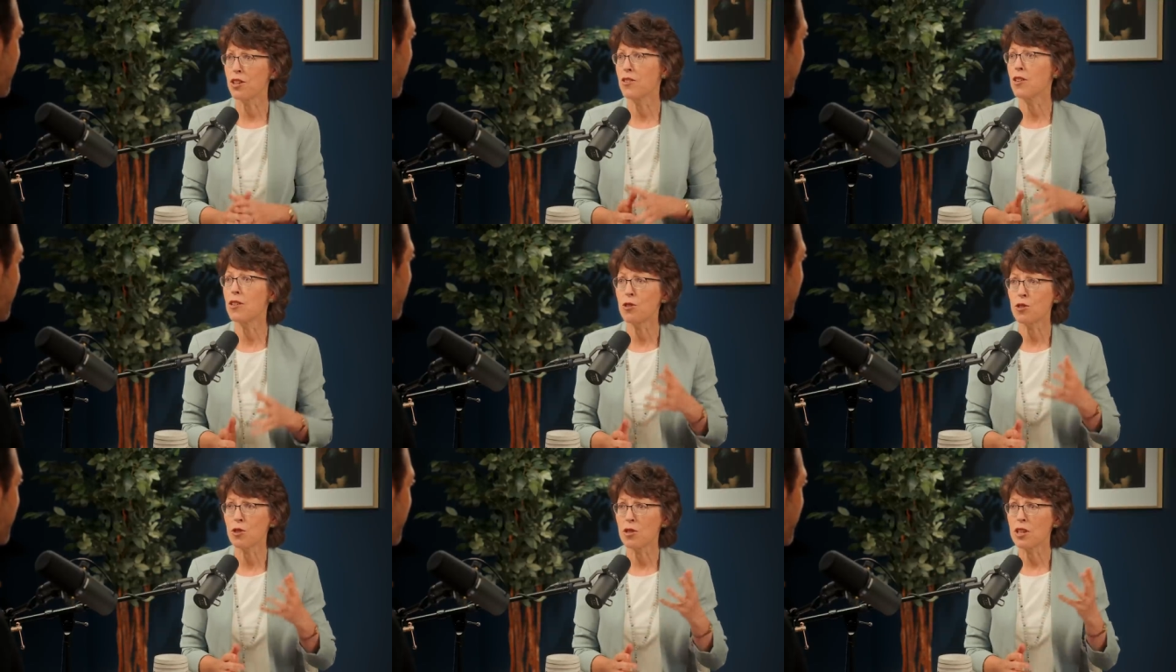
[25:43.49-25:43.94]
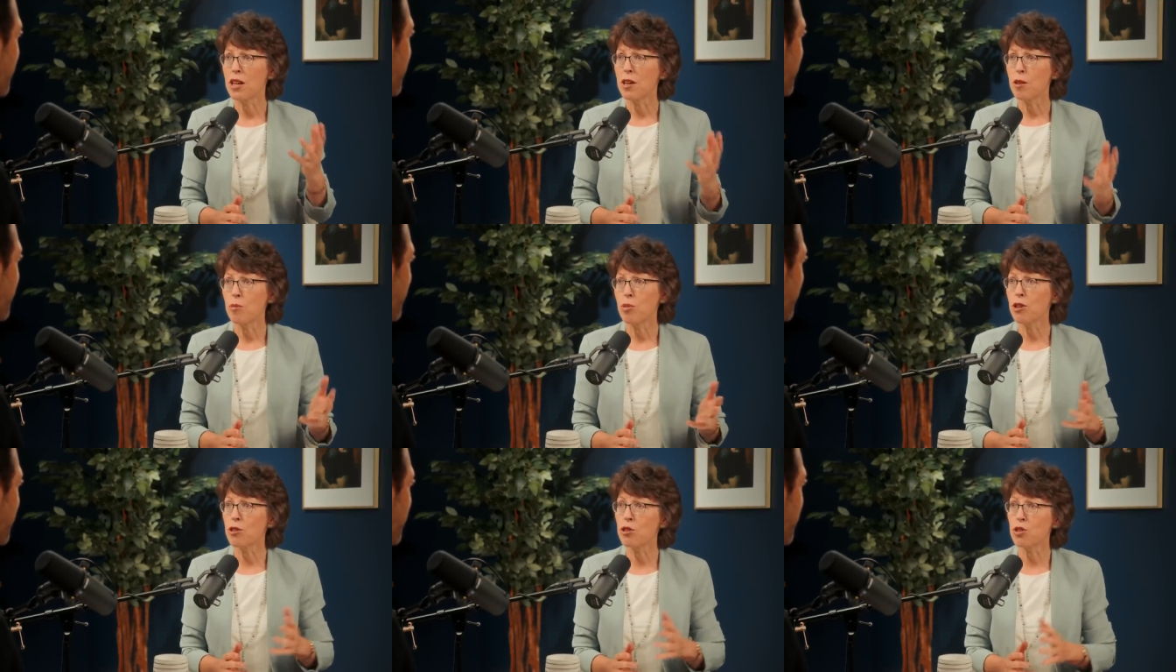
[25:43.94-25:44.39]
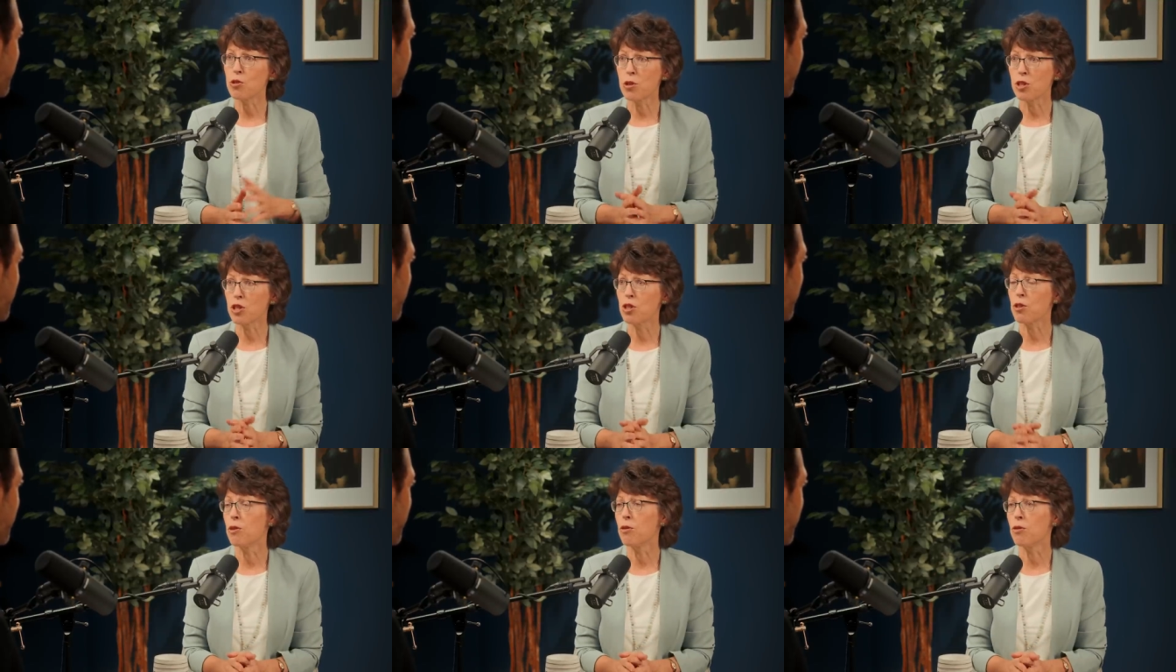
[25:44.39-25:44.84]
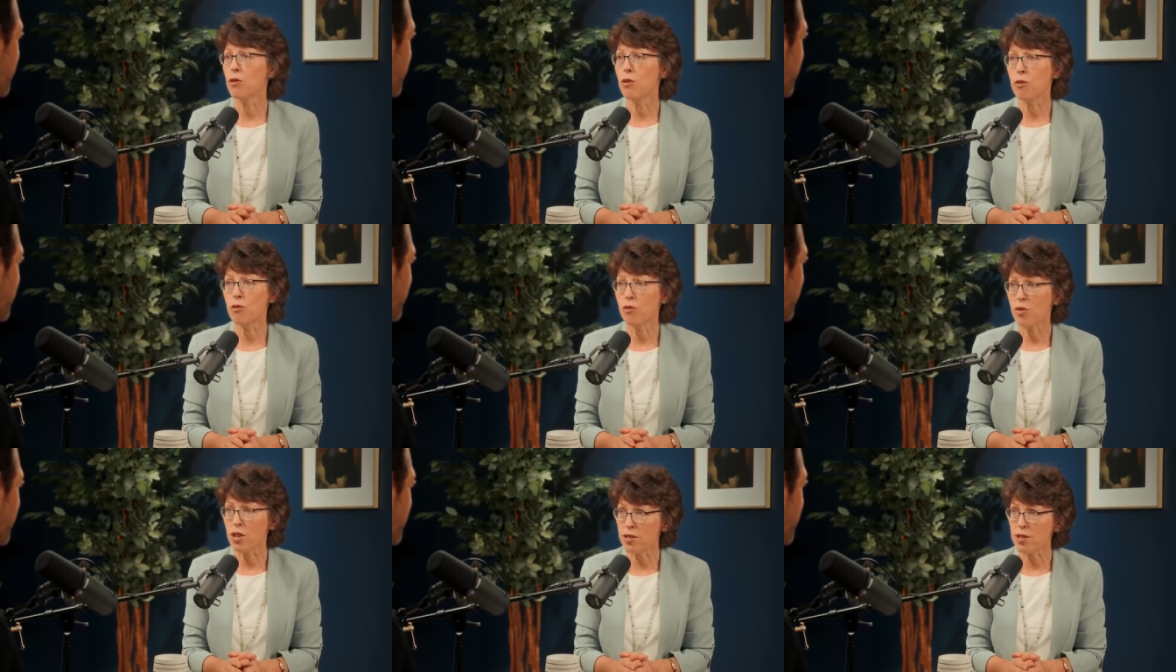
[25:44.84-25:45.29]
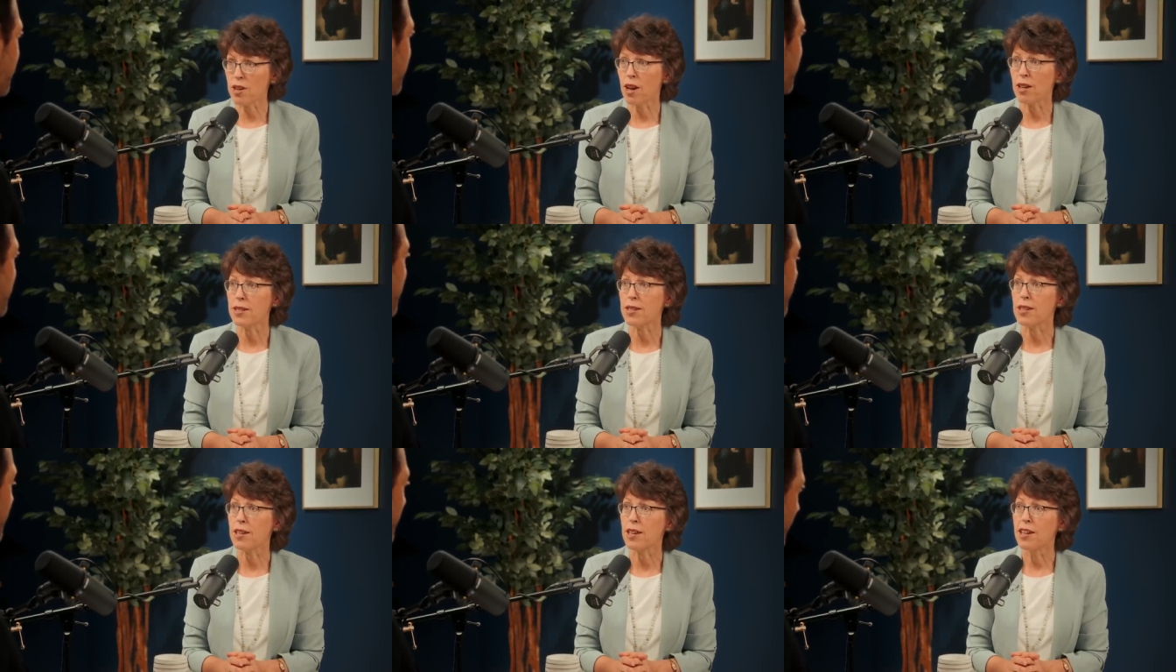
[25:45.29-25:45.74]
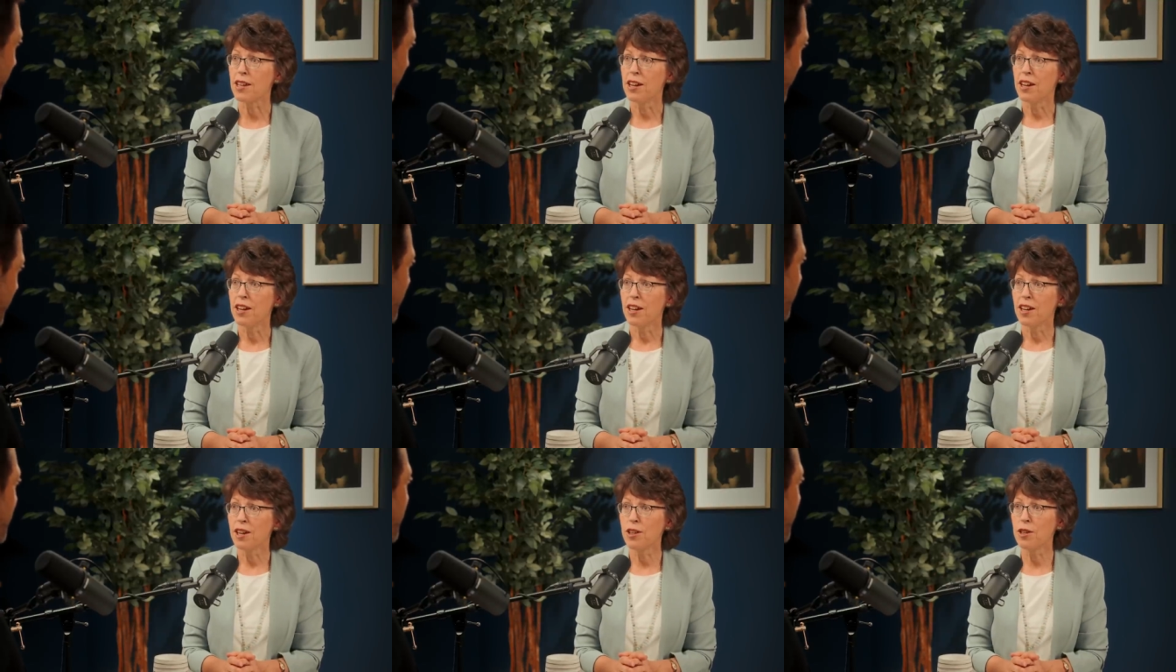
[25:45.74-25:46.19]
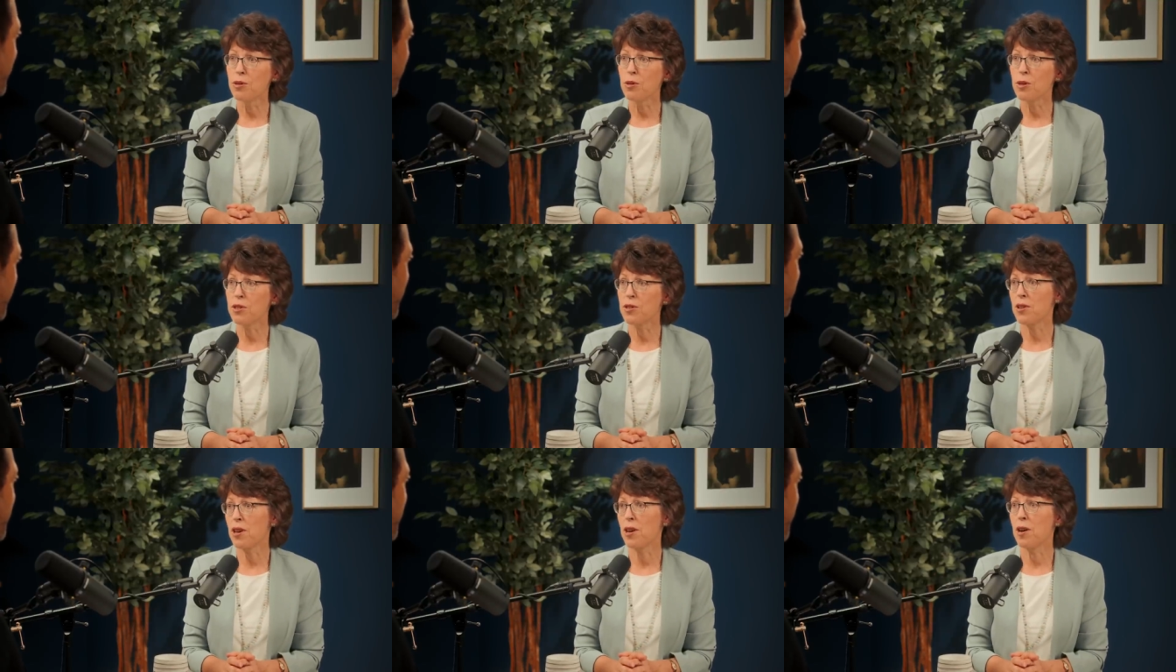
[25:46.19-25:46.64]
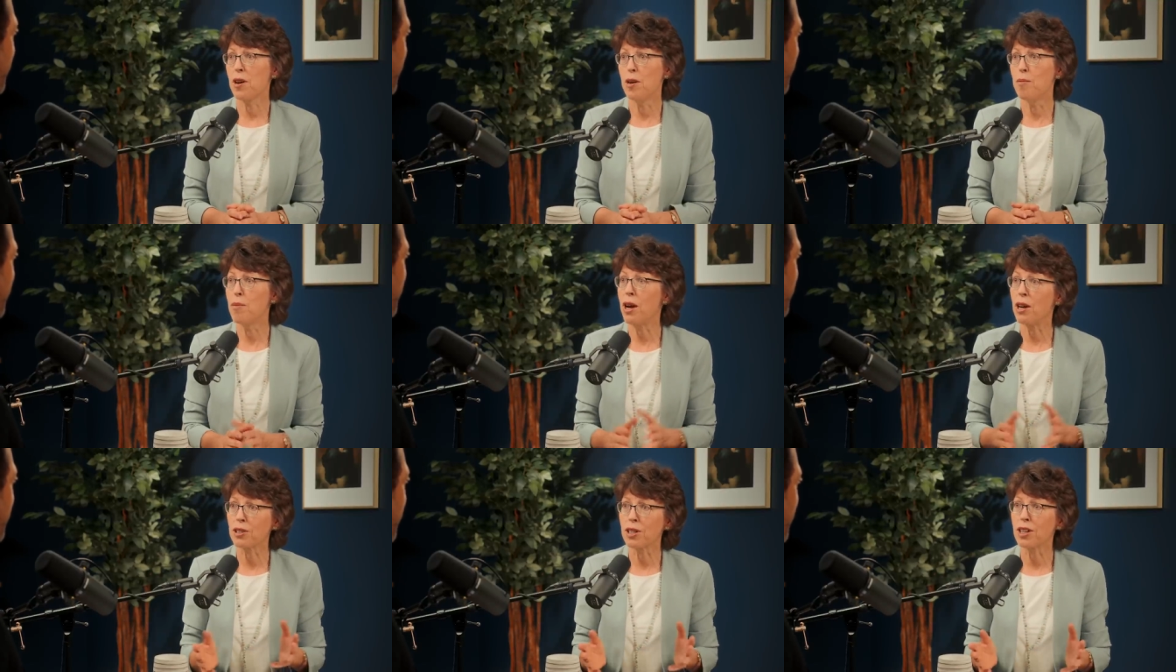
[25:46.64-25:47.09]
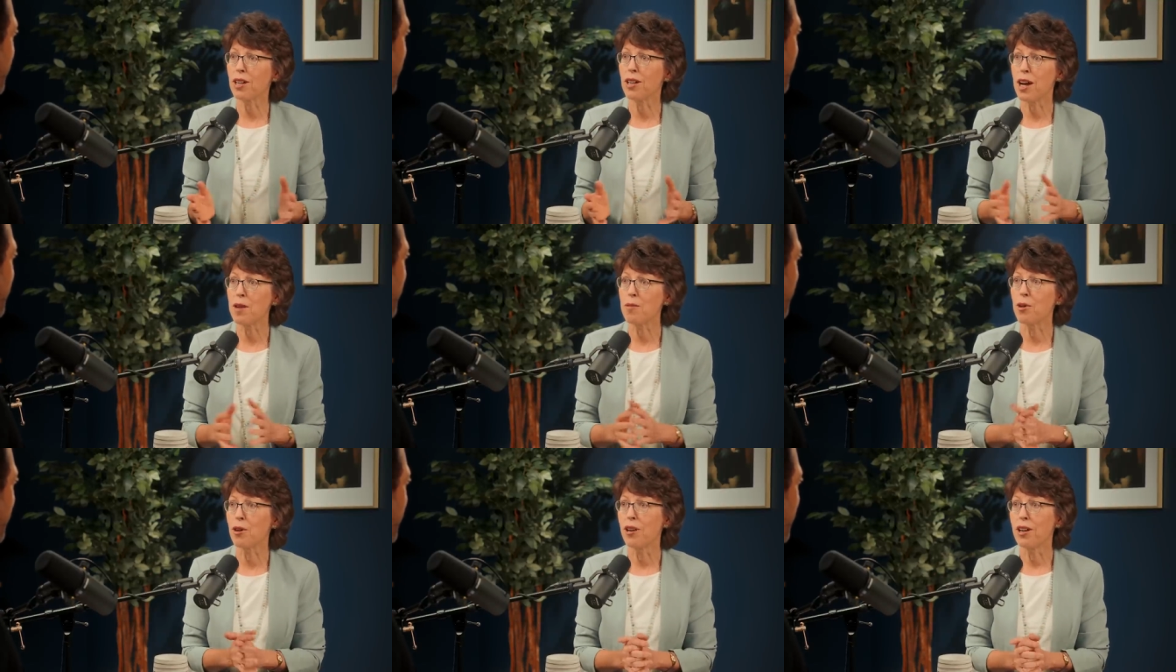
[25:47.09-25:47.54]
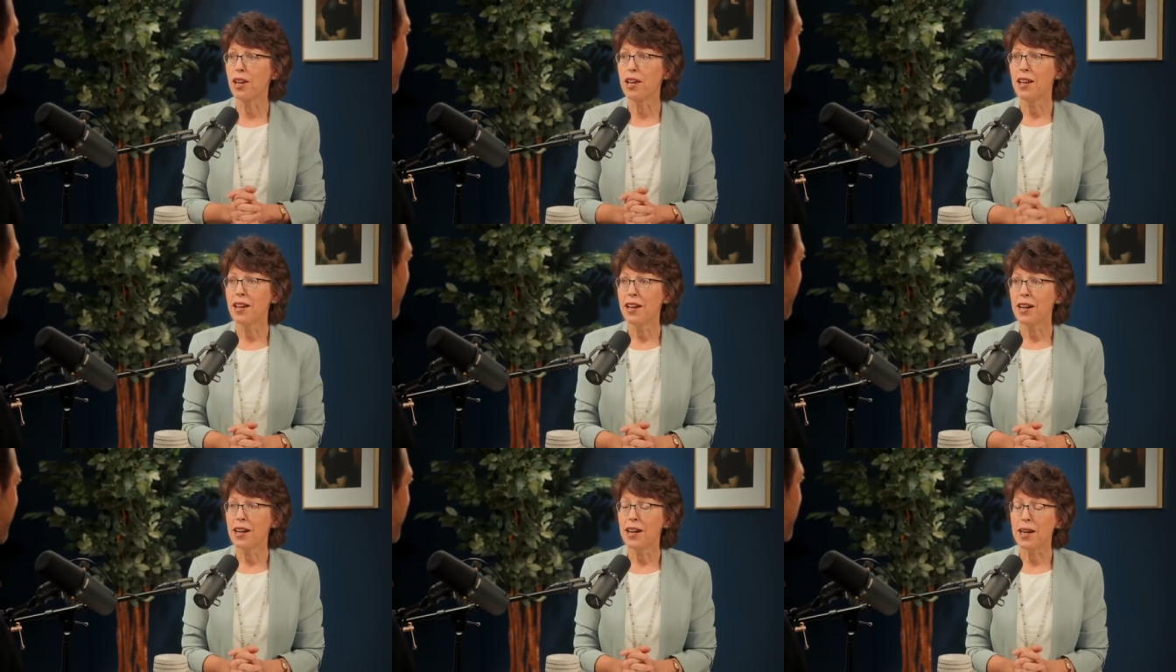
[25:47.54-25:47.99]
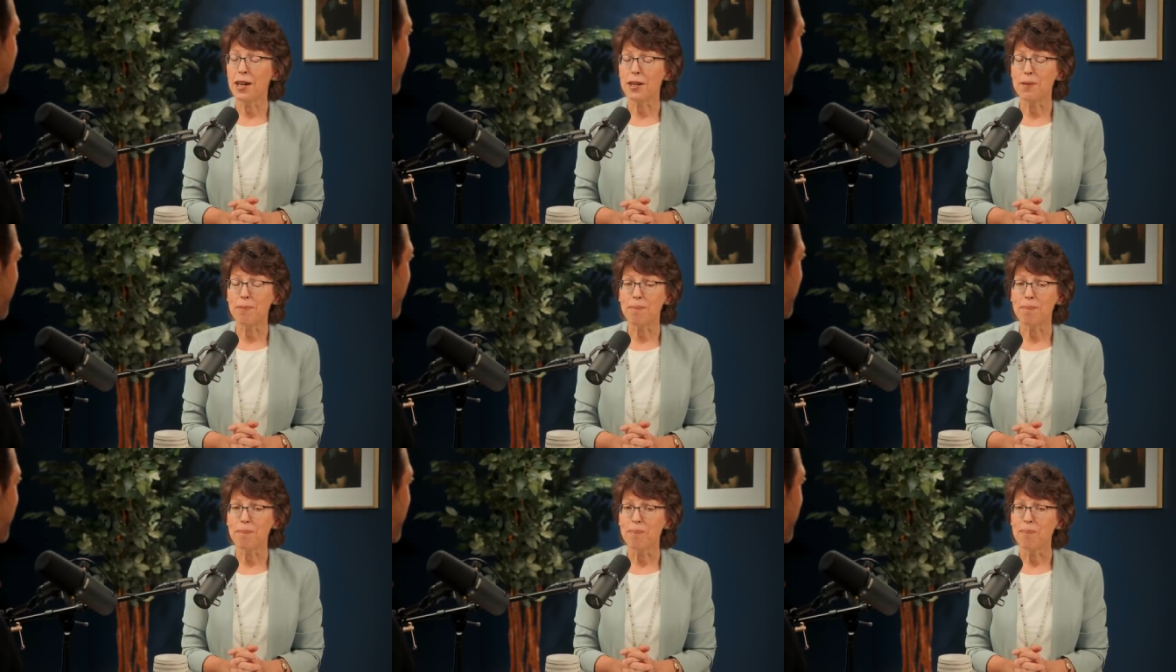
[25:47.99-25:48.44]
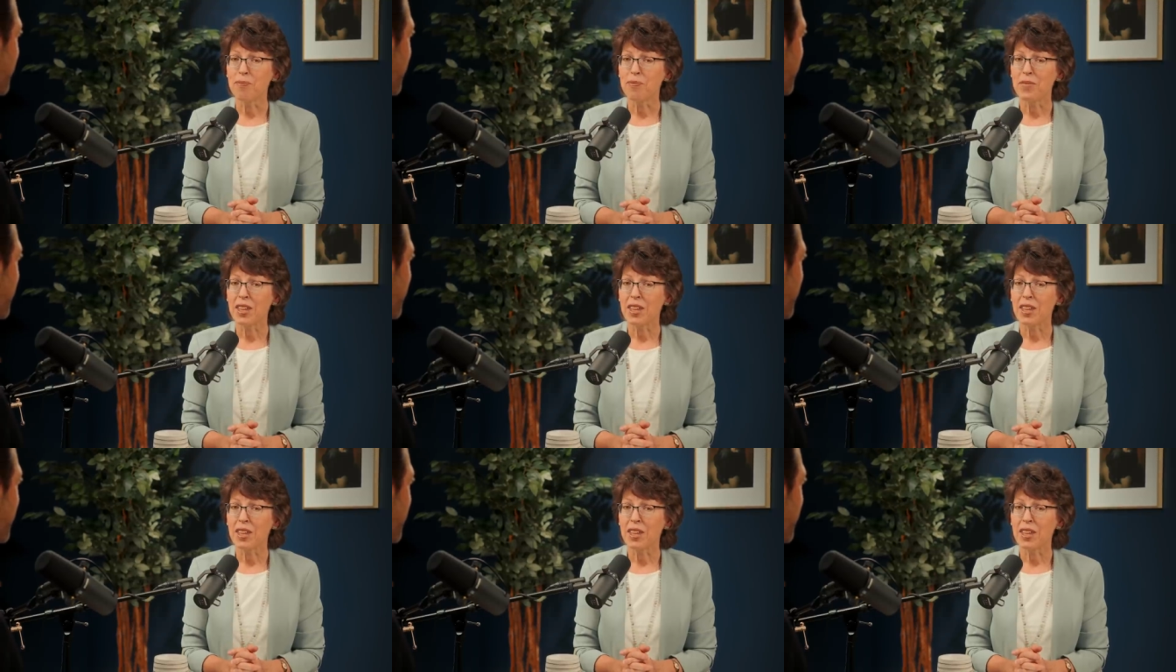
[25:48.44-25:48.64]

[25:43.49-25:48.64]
And then there's Pier Giorgio Frassati, who was a, a mountain climber, um,